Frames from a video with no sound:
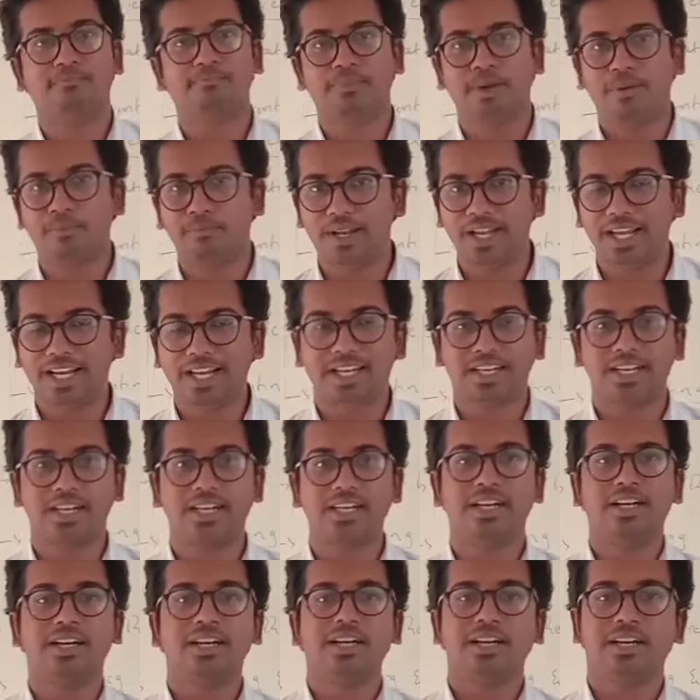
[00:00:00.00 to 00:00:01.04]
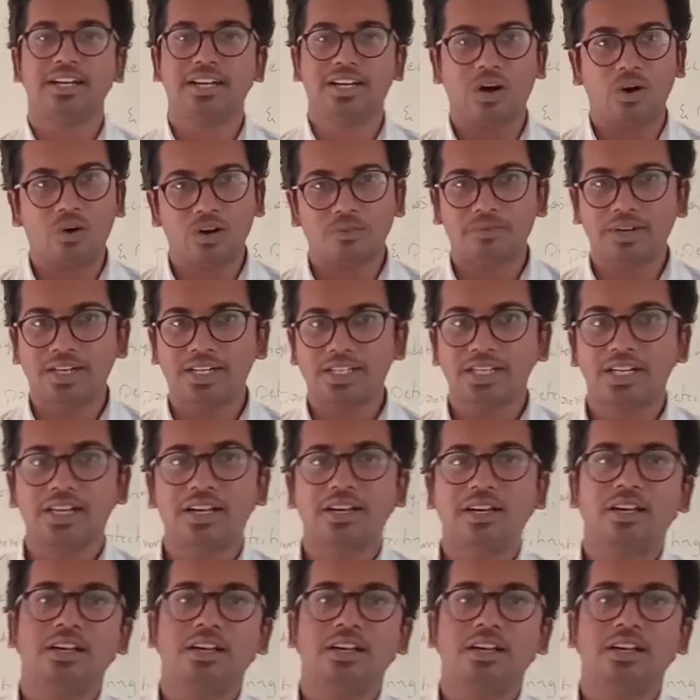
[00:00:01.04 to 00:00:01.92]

public, government.